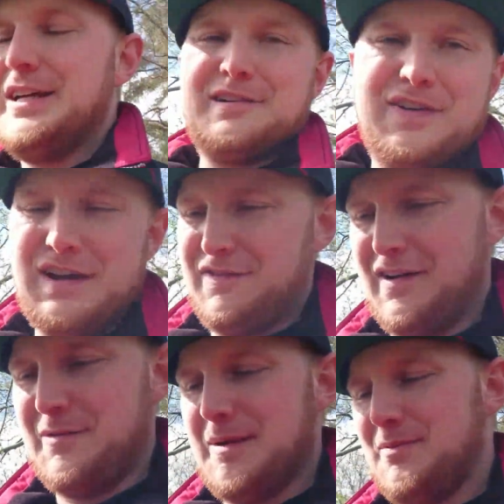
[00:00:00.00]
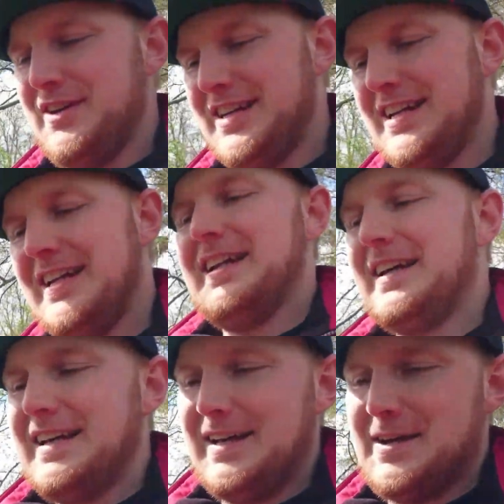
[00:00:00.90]
if I remember it.
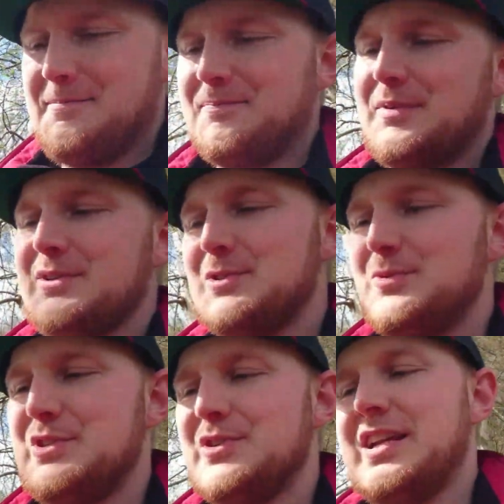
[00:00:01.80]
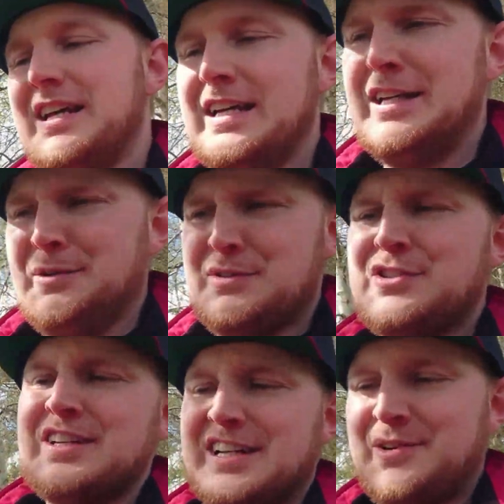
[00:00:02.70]
But also we should
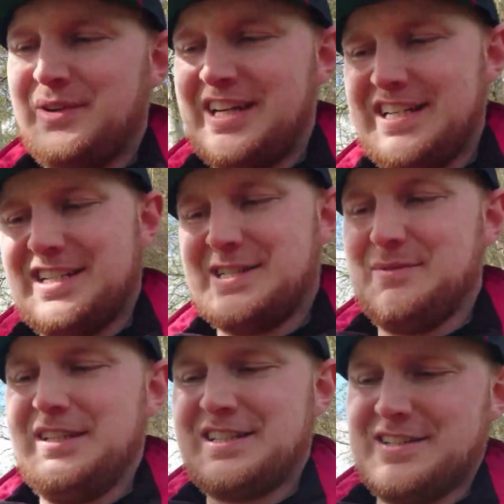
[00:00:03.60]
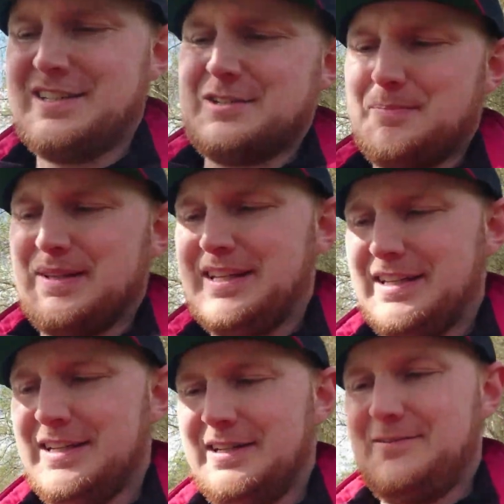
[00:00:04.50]
start quick catching some of these because there's a
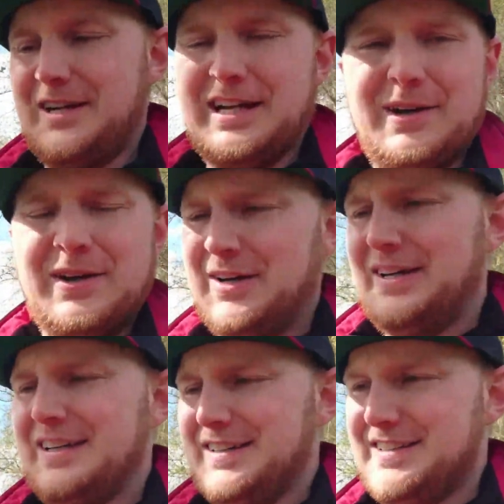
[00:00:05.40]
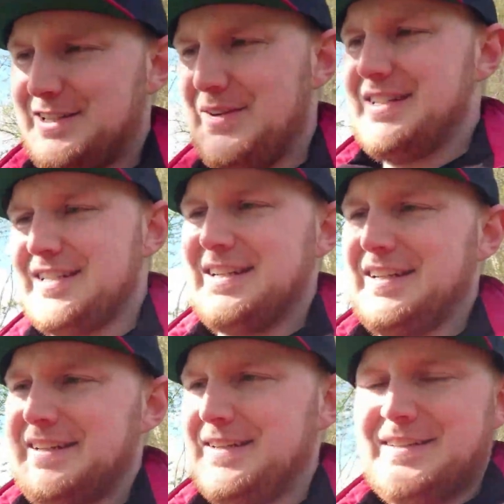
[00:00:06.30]
plenty right now. It's crazy.
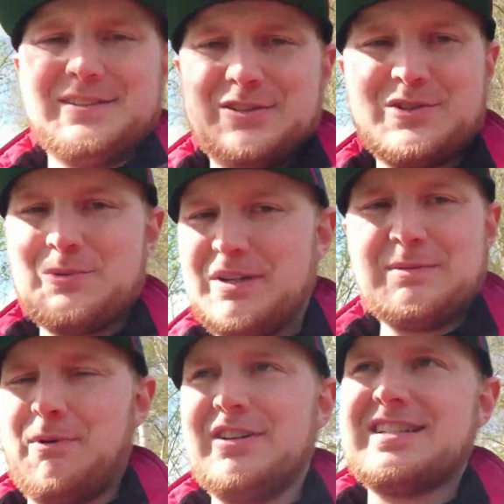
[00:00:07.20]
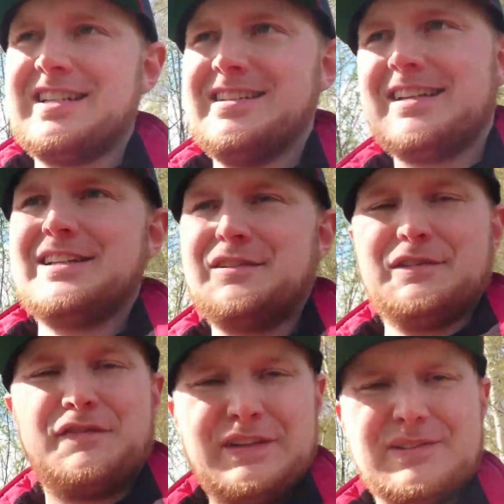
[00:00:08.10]
There's so many spawns. Like
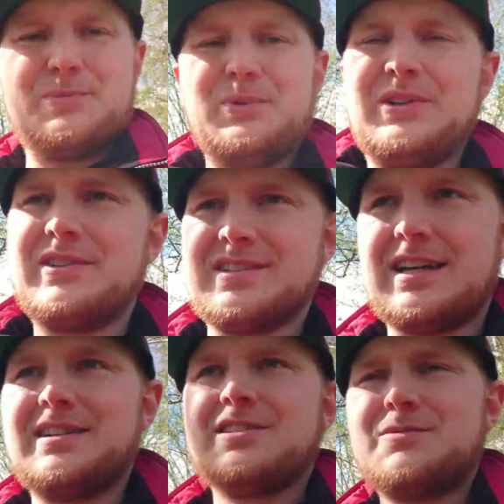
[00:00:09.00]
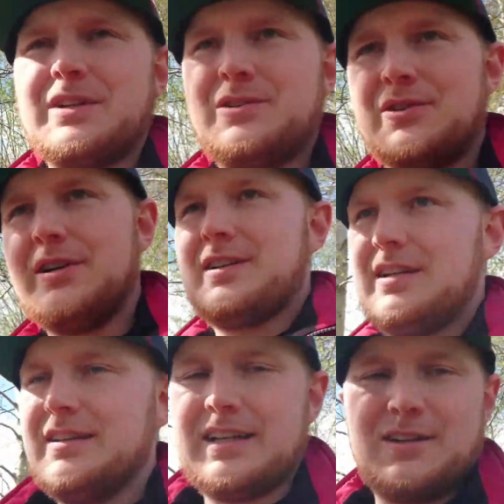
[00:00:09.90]
it feels weird because I just recorded
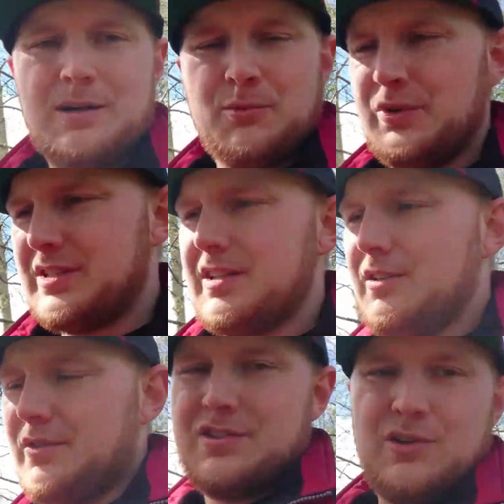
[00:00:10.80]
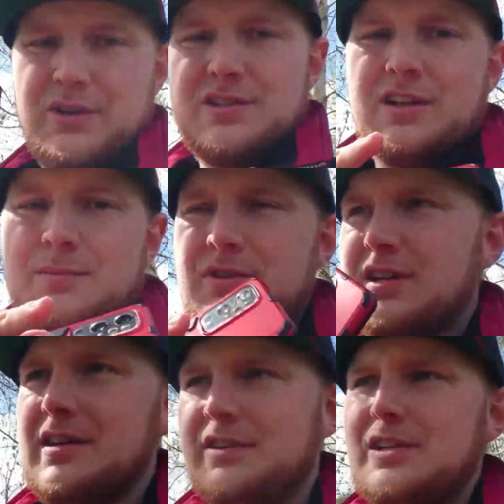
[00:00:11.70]
like a couple weeks ago the Togetic
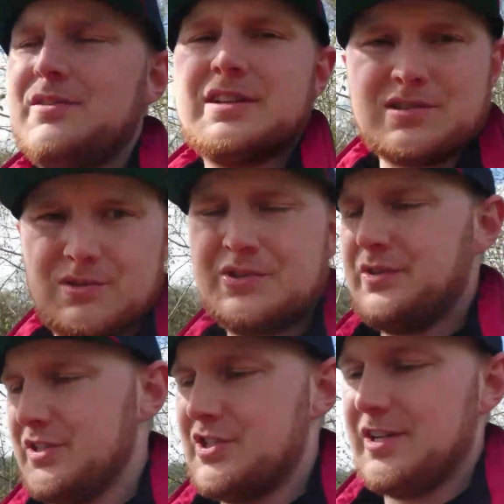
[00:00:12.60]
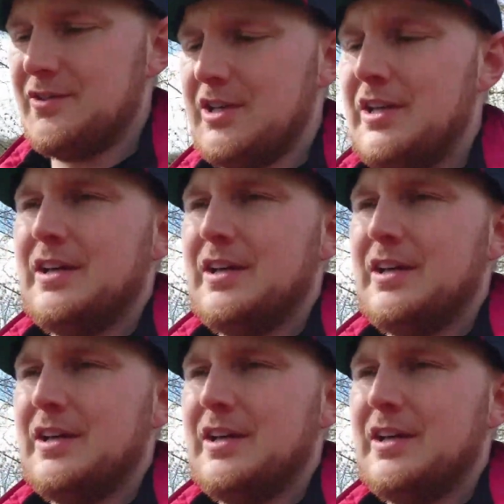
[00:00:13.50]
Community Day video that's also on the channel.